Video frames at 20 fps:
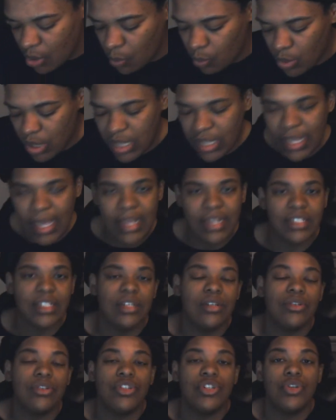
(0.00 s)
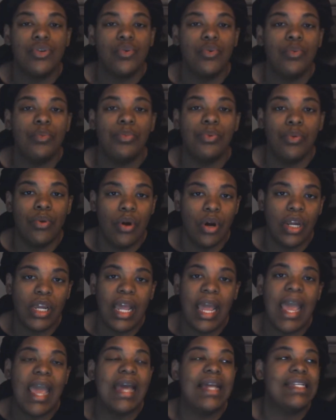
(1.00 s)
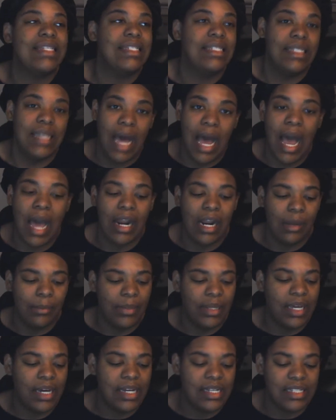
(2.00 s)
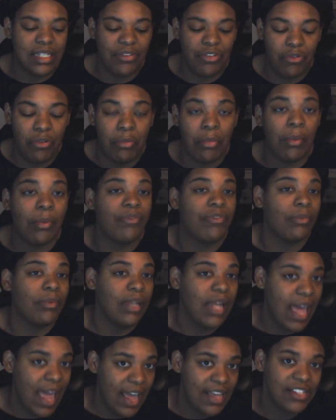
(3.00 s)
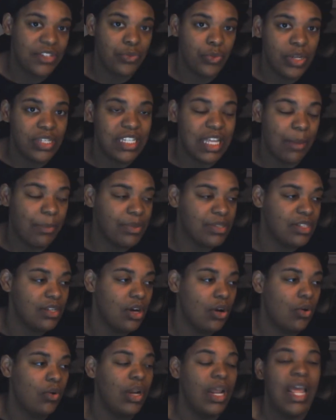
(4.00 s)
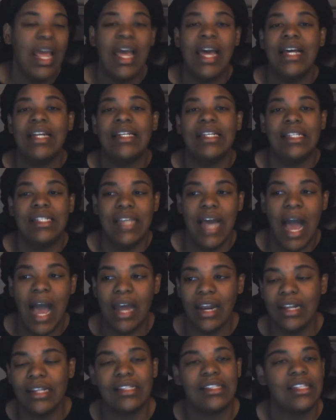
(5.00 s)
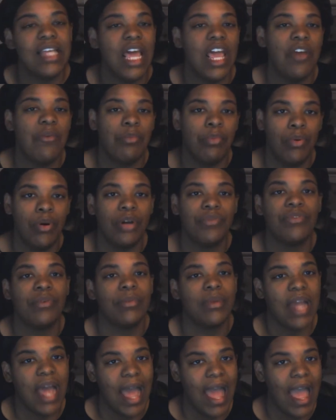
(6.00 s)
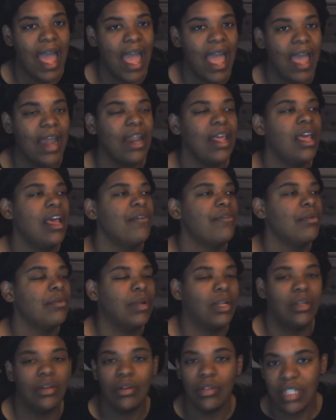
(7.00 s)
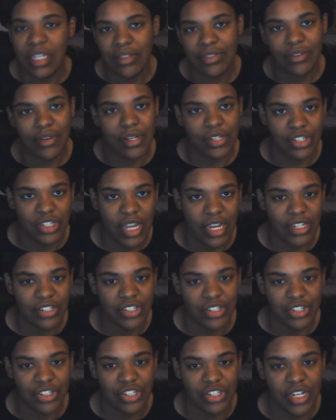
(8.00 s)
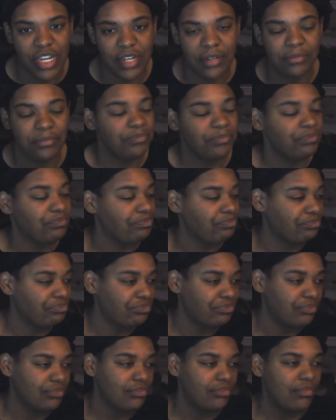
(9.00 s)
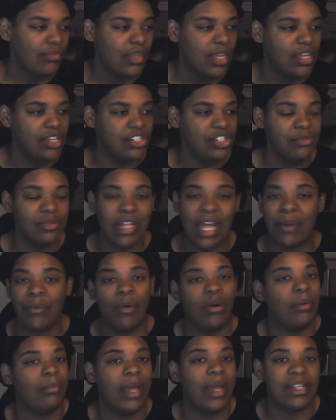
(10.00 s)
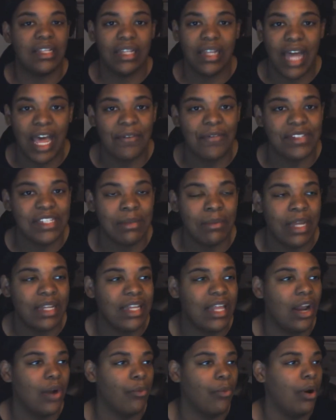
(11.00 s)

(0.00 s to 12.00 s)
we get to Brooke and Donna, because if you remember from last week's episode, Donna saved Brooke from dying from the little lethal injection shit. And she was like, welcome back to life or something like that, or